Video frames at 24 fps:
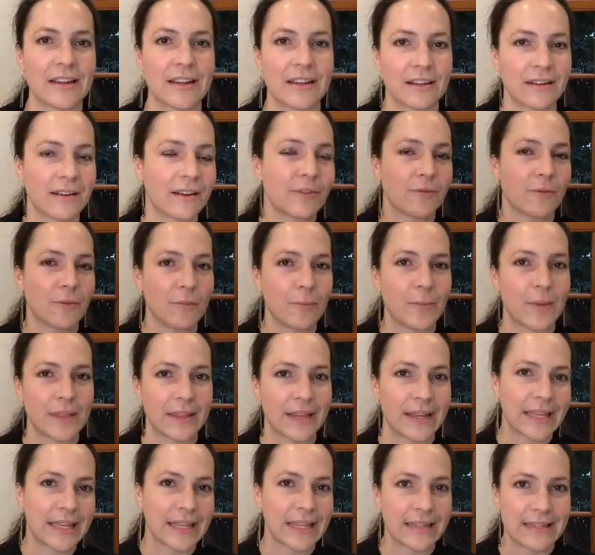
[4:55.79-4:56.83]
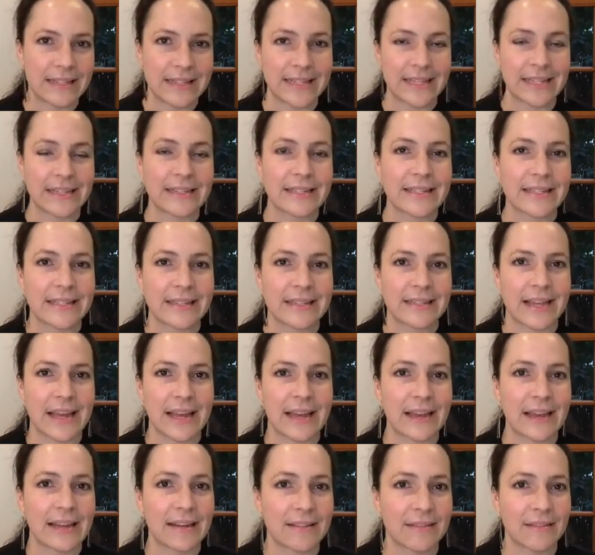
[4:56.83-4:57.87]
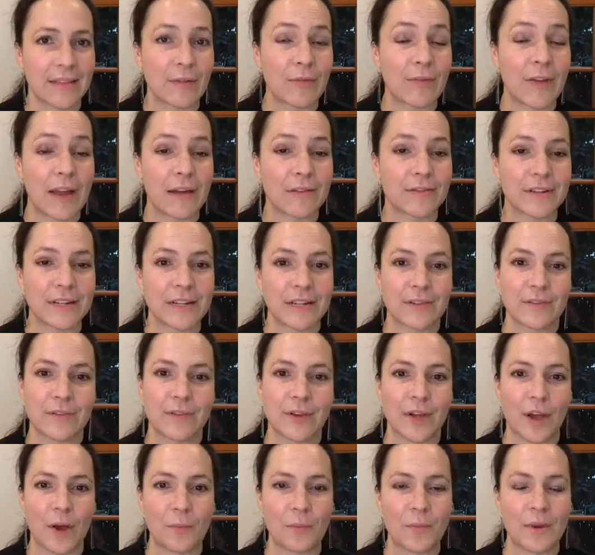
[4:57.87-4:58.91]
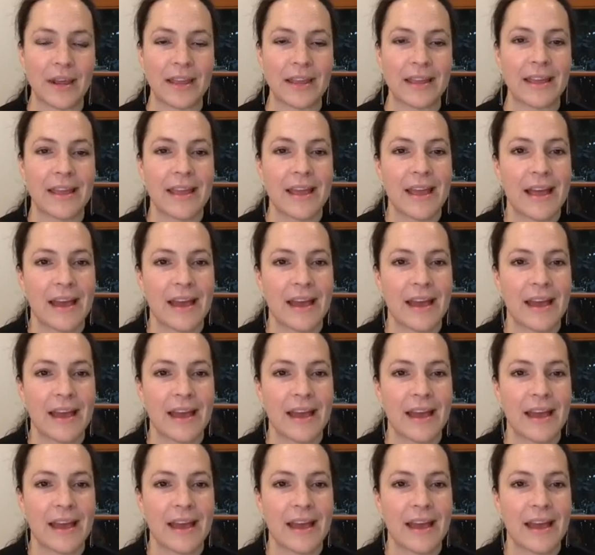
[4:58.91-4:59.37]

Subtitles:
and we've been like this since the founding of the company.